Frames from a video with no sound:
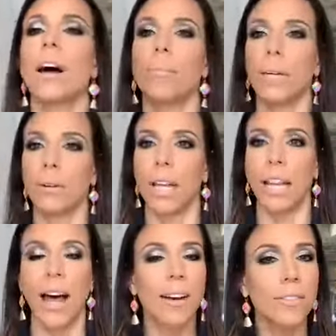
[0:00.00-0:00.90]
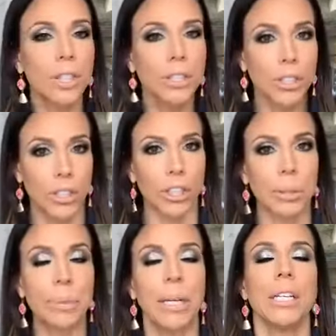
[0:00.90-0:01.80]
I'll be going live within the
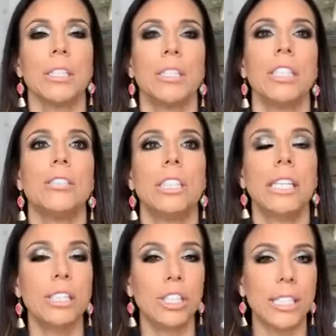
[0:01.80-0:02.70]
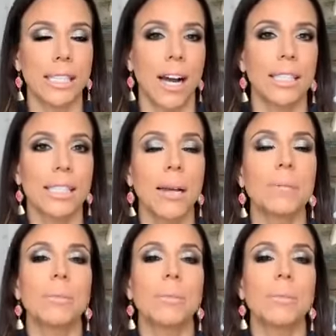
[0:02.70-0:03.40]
group to teach these concepts,